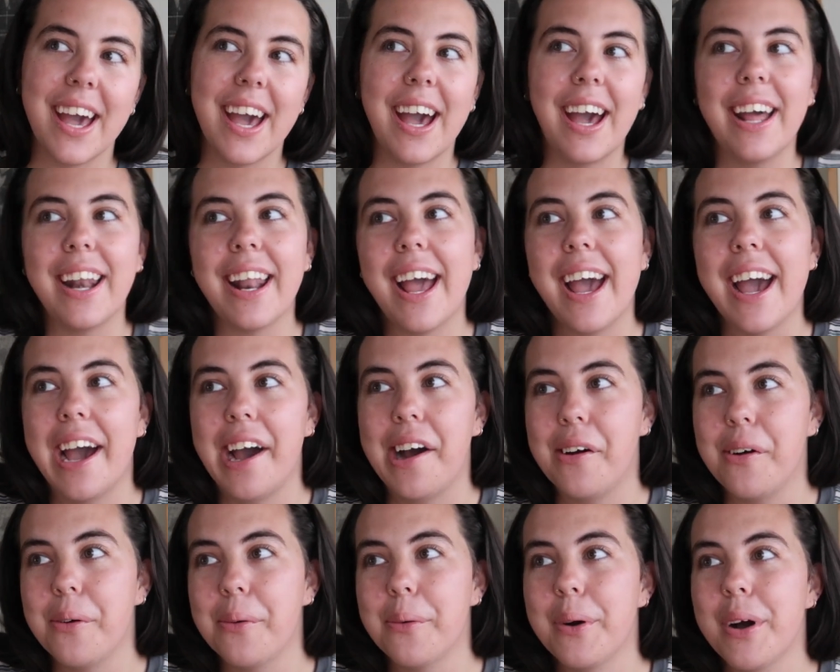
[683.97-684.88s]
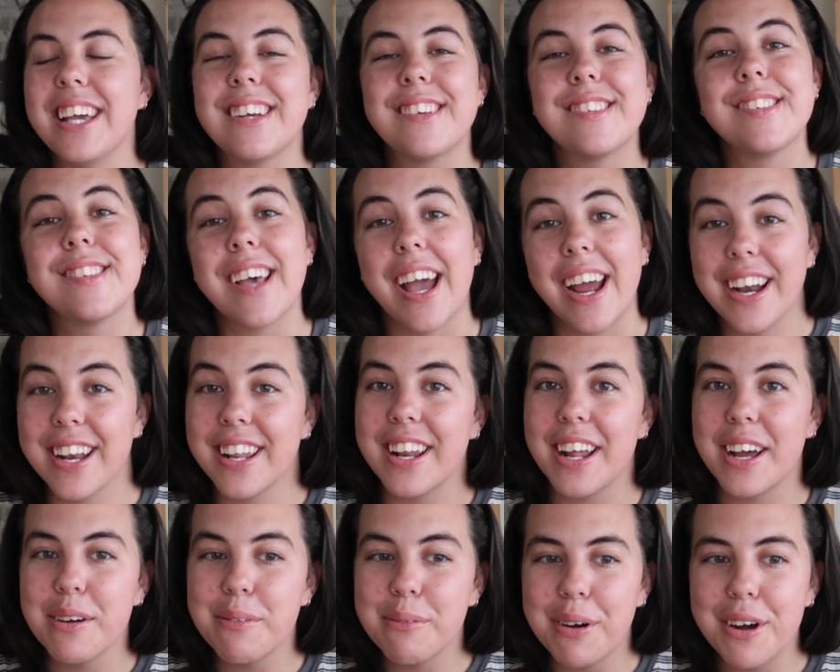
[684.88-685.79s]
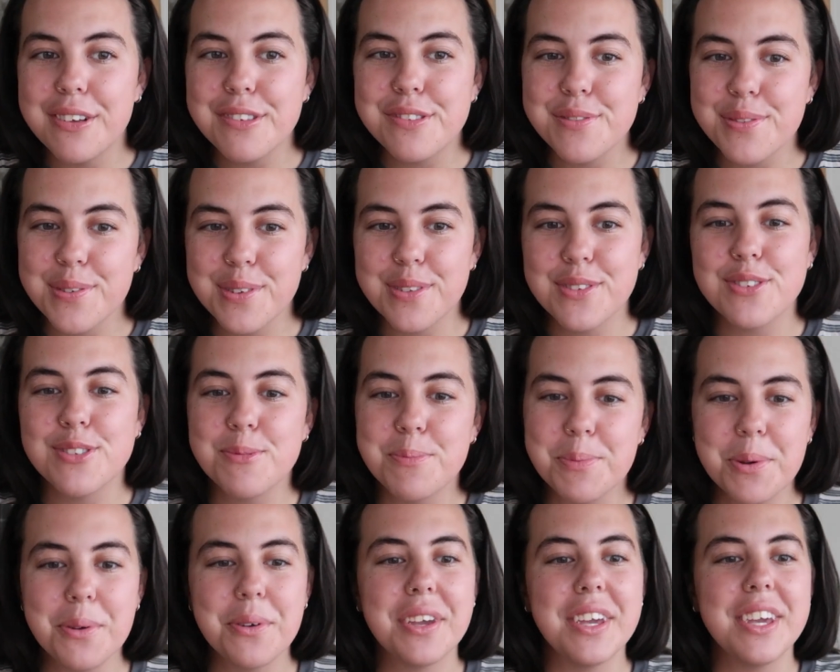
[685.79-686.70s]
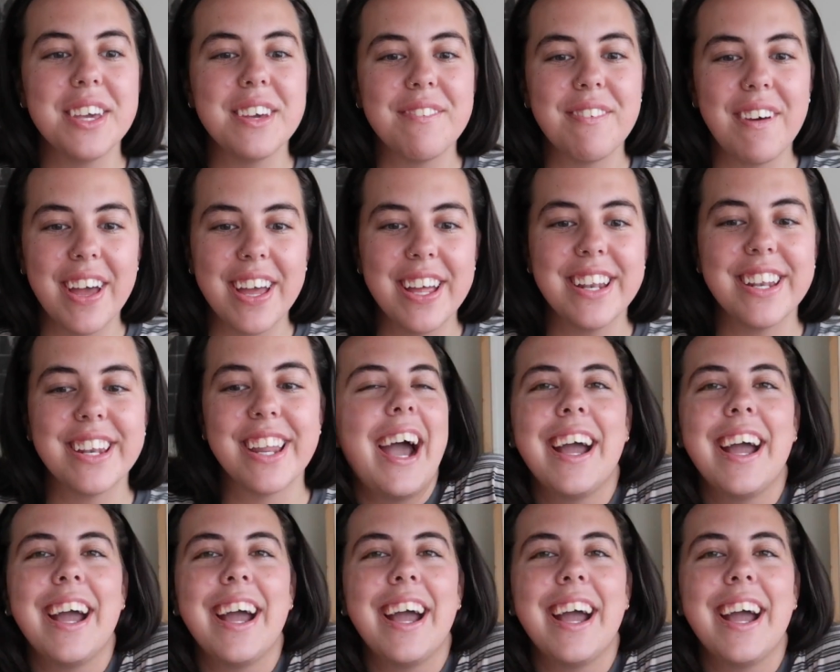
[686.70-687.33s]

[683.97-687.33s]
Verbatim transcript: at how excited I was for this spooky event.